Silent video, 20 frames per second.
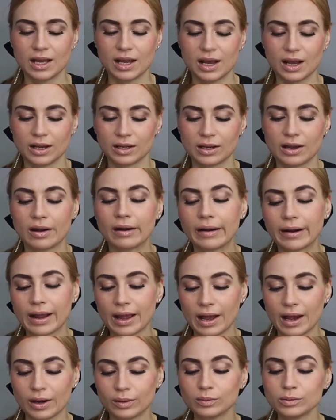uh, gunk
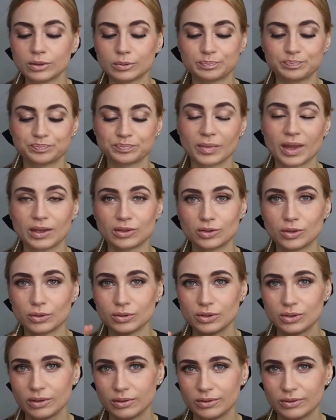out so
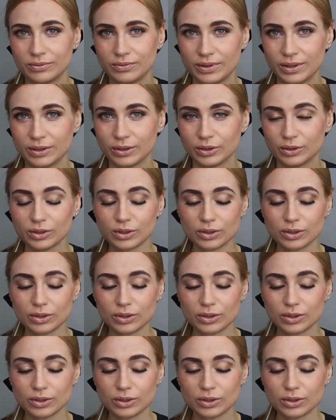it's gonna feel a